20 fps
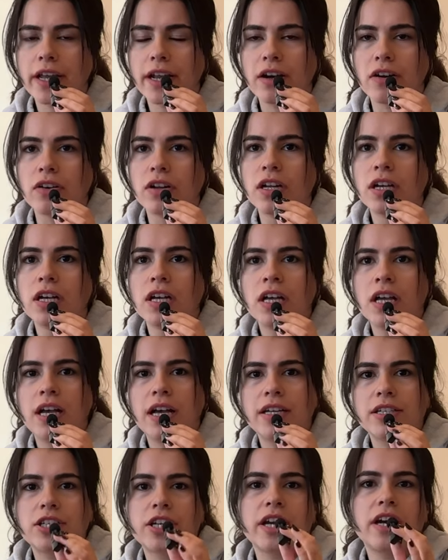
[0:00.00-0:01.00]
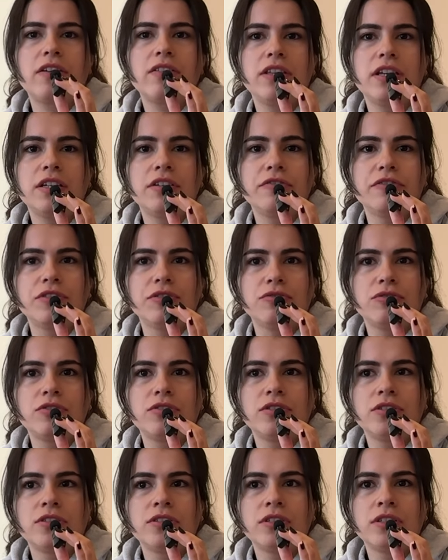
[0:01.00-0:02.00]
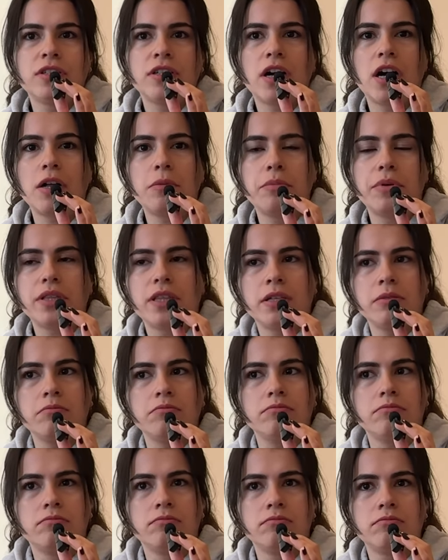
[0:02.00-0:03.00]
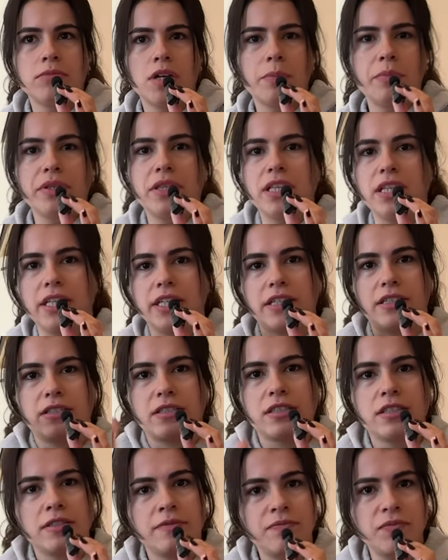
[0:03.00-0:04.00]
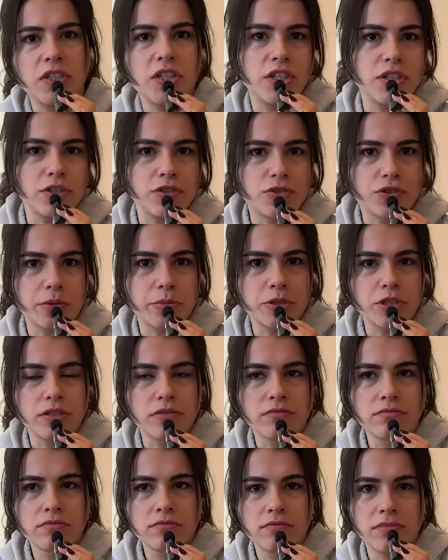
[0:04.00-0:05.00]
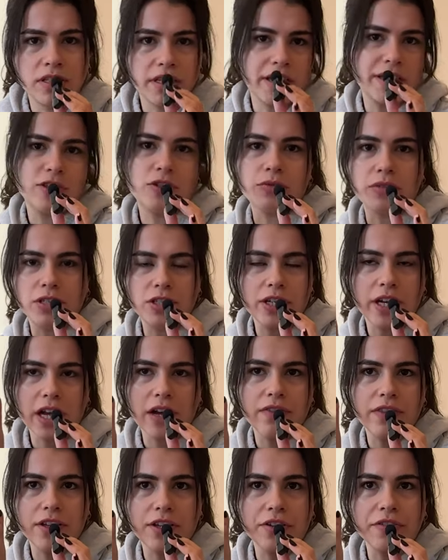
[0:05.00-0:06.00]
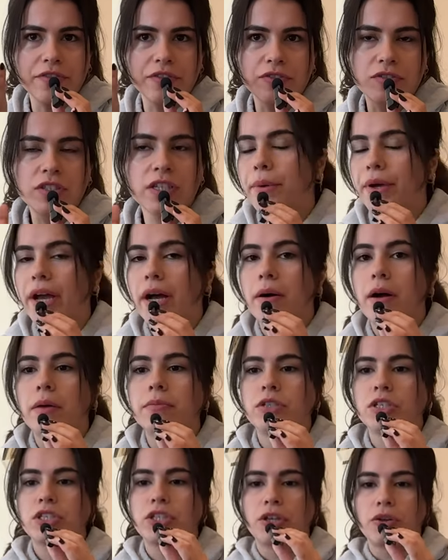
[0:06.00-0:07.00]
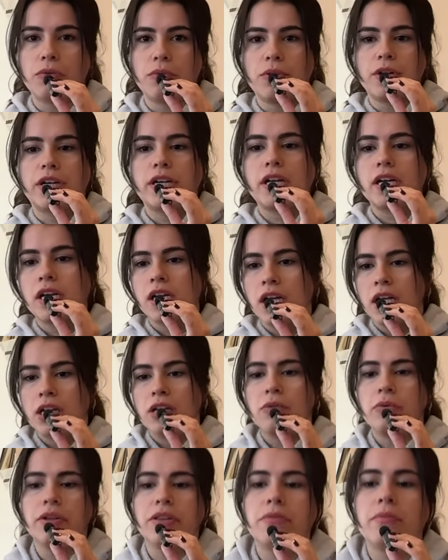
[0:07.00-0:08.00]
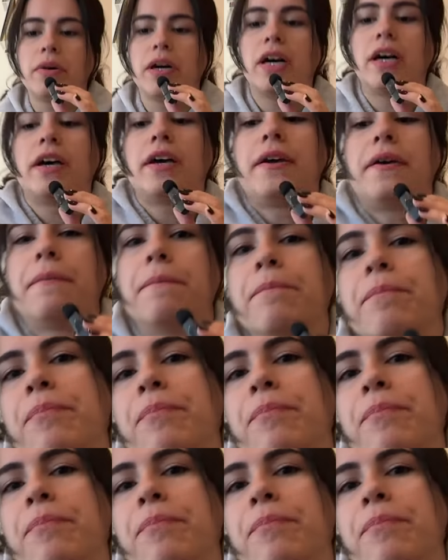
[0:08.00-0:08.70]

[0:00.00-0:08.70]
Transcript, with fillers: it out and check out the interviews. I'll put them I'll put the links in the description in case you want to check out the interviews. But yeah, I'm just gonna work with my